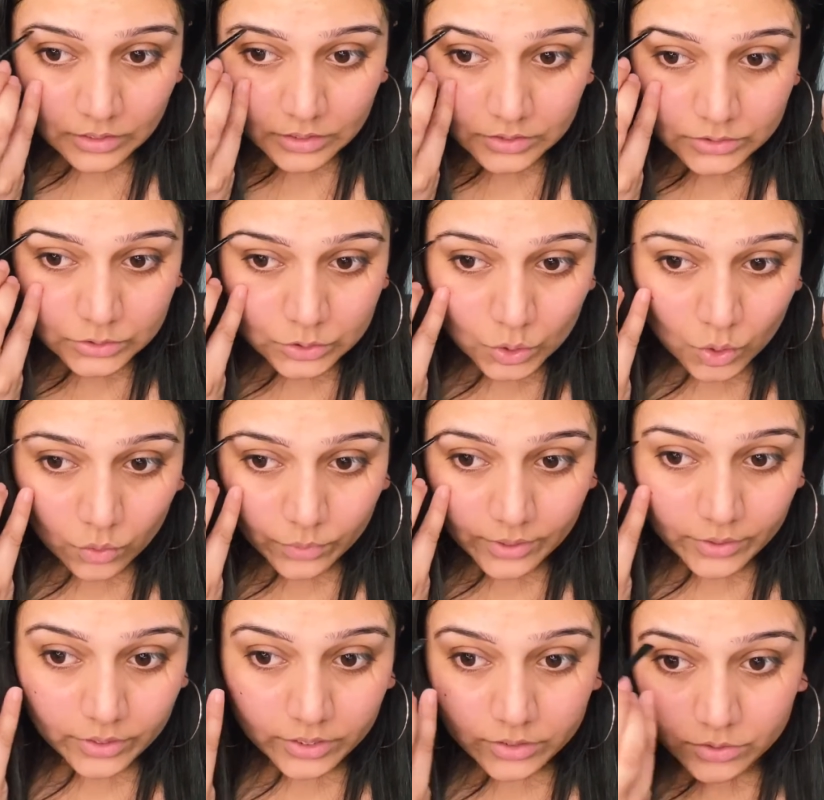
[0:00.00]
So we're
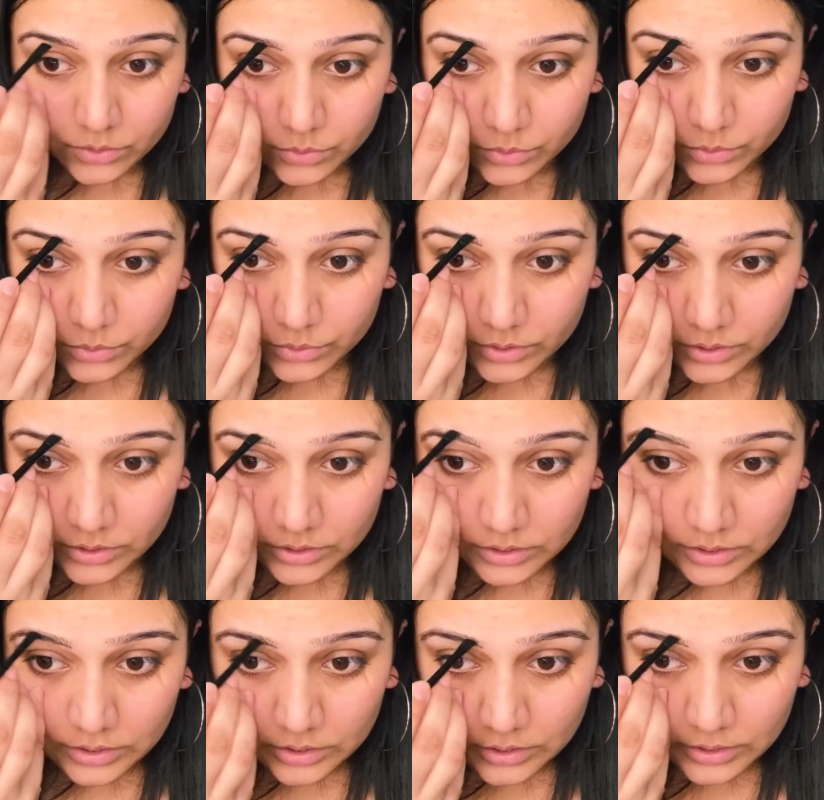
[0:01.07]
gonna do
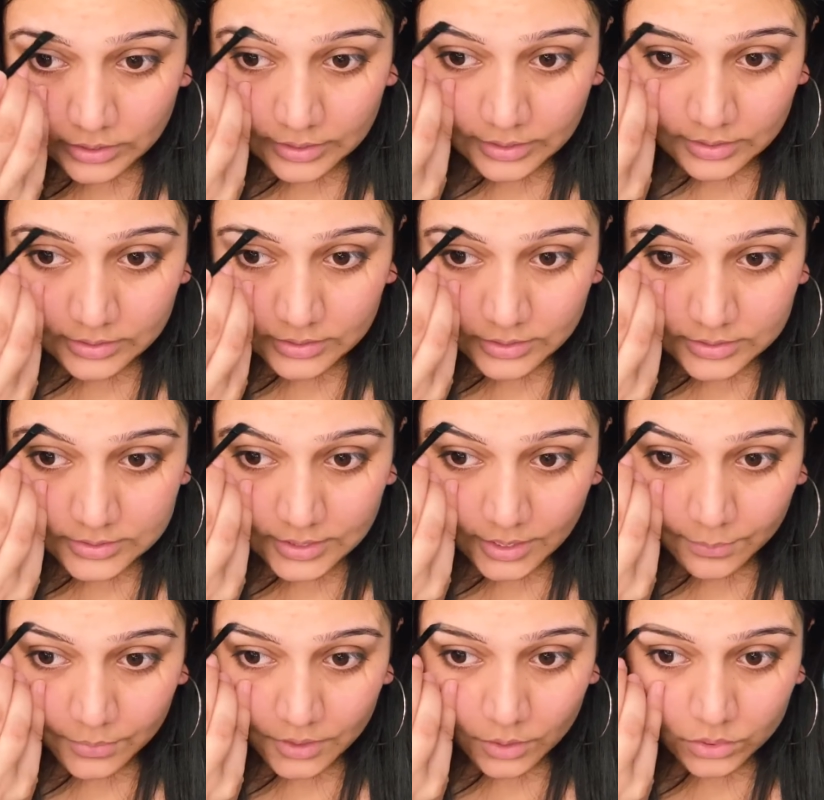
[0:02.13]
the same
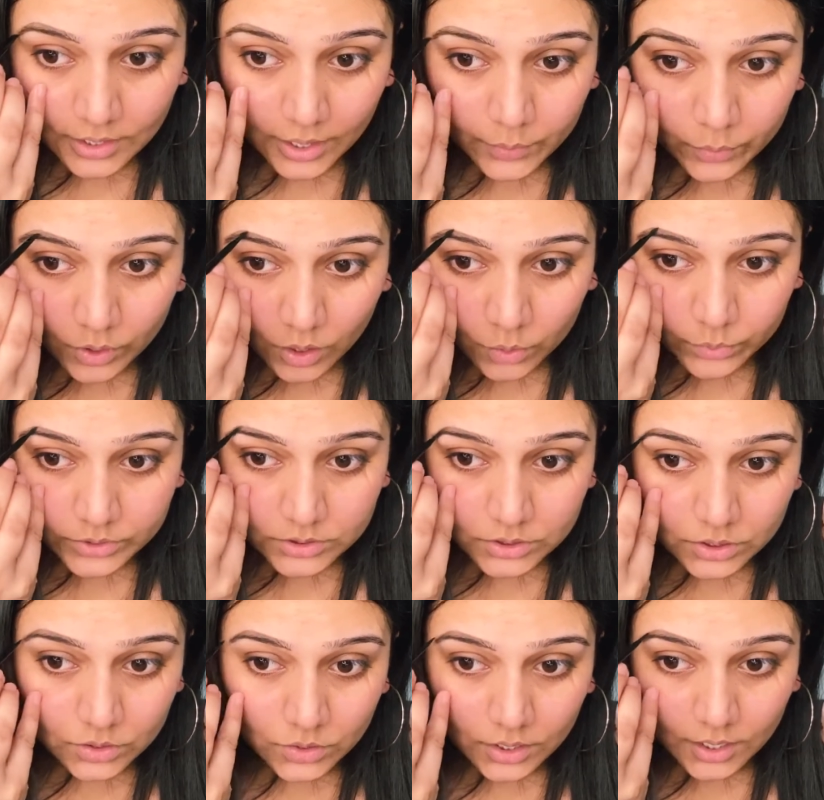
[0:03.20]
thing that we always do.